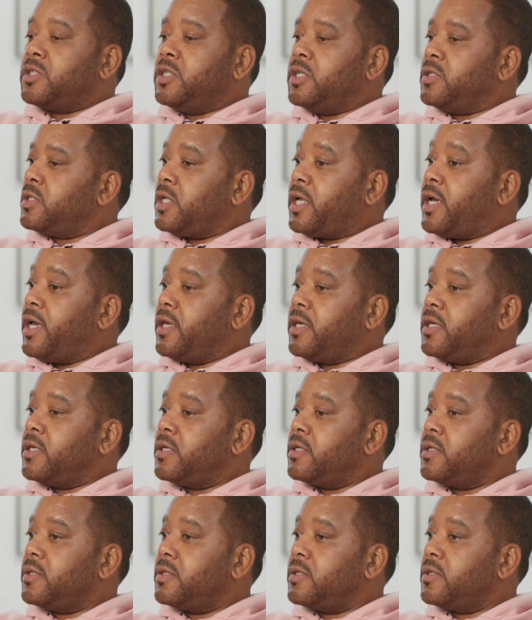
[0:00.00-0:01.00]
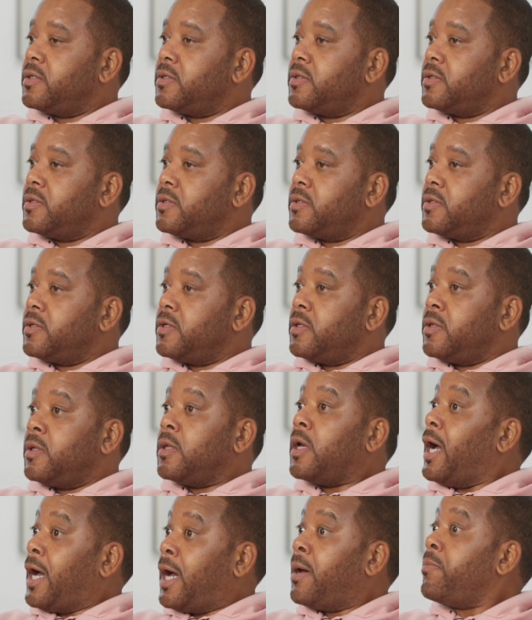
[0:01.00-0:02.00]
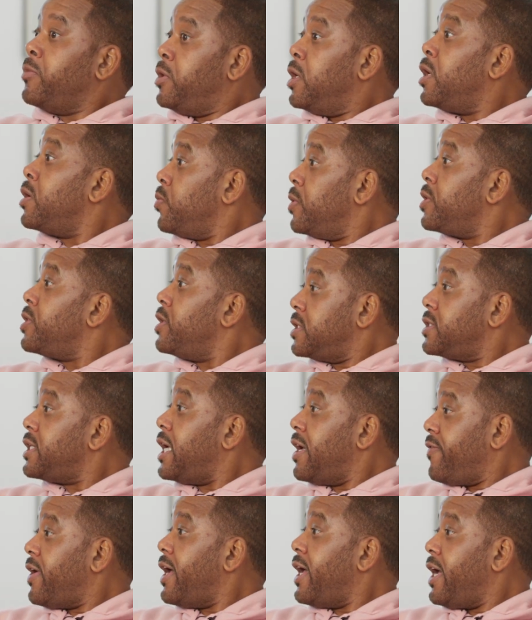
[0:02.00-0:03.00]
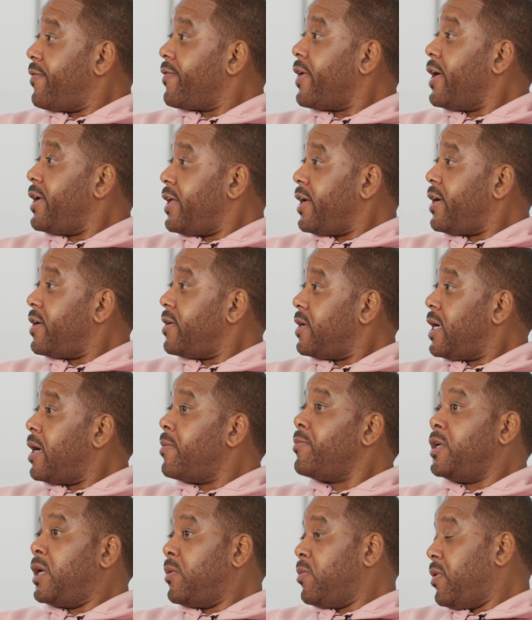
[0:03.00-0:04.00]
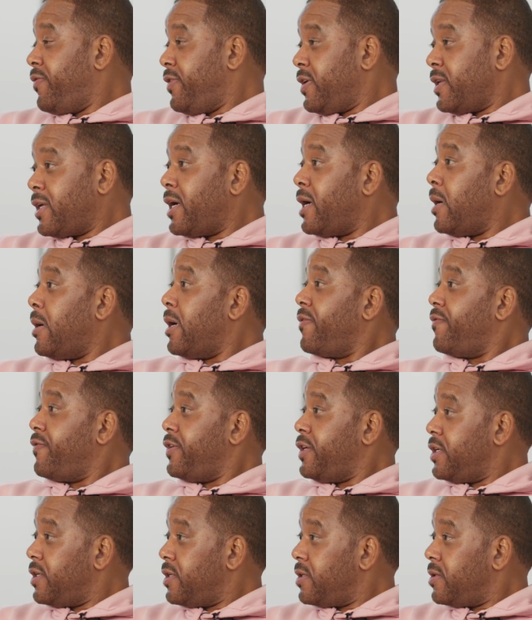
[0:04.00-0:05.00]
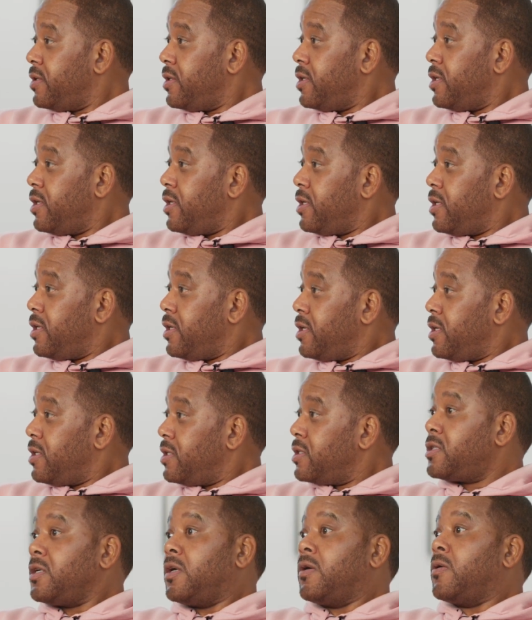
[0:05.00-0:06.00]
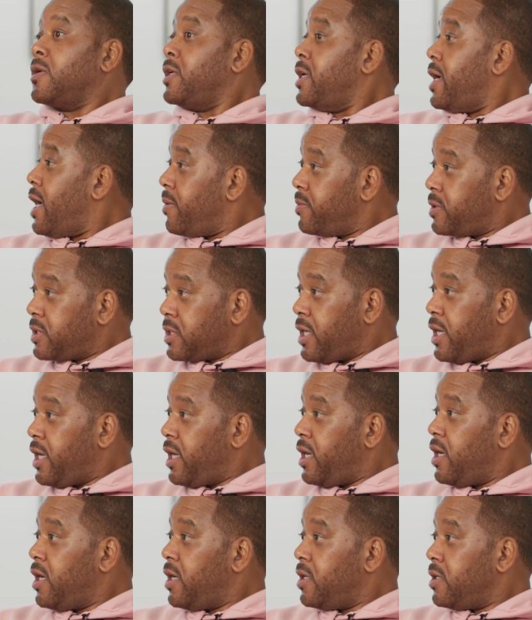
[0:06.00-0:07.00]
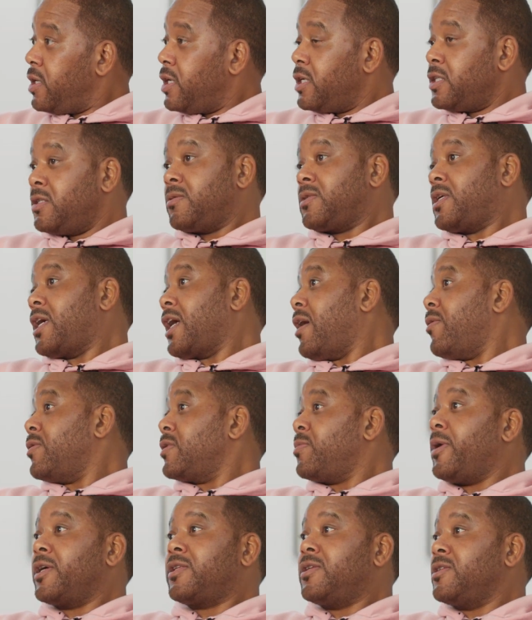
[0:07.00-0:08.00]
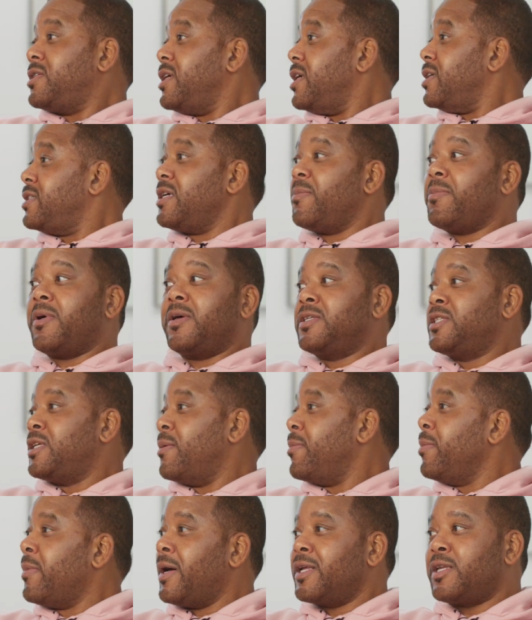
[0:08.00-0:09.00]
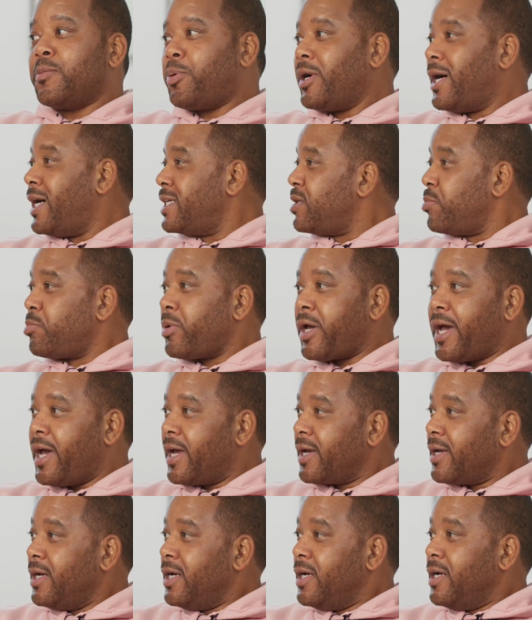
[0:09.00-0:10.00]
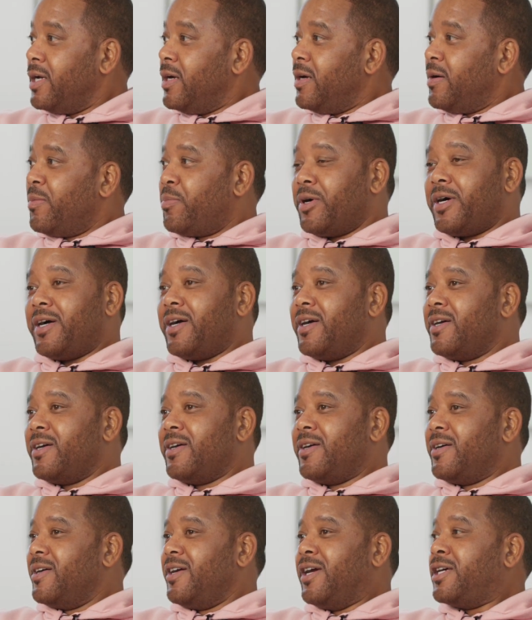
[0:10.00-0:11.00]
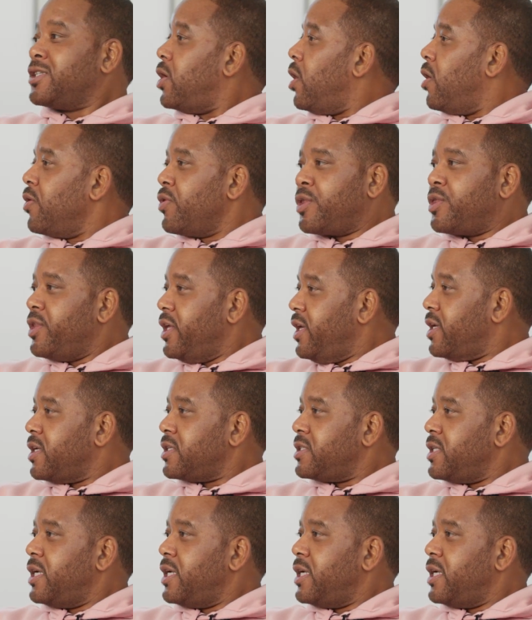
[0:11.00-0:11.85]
She's like, I'm done with this life I have right now. I'm done with feeling how I feel. So yeah, I'm scared. She was like, I was about to say, send me my deposit back, but it's all the things.